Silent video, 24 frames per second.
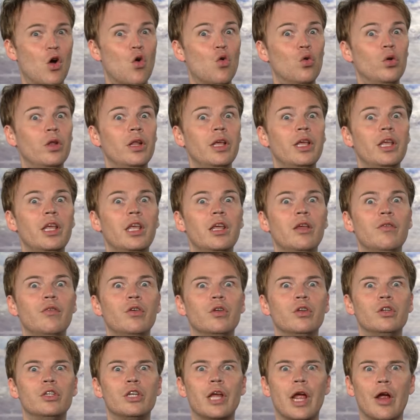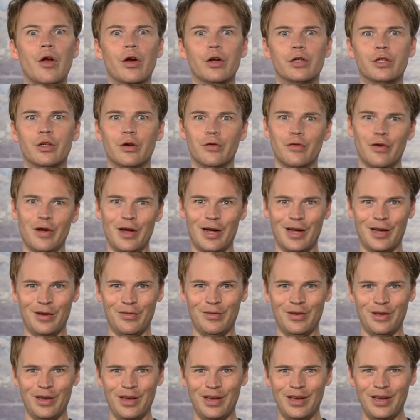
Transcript: only evil Jared survived.